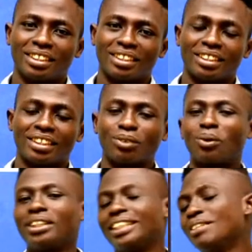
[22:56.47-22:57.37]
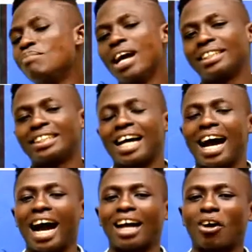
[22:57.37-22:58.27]
It wouldn't bet
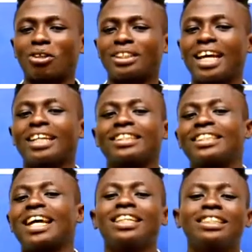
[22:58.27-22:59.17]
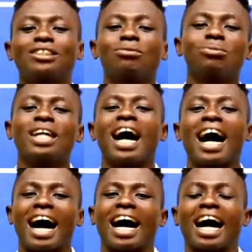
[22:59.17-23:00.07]
none or tell his
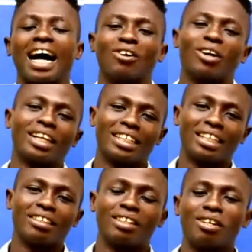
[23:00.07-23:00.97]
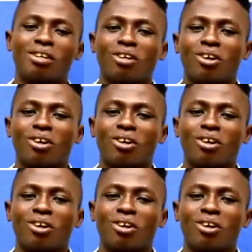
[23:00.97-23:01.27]
numunan or ye dead or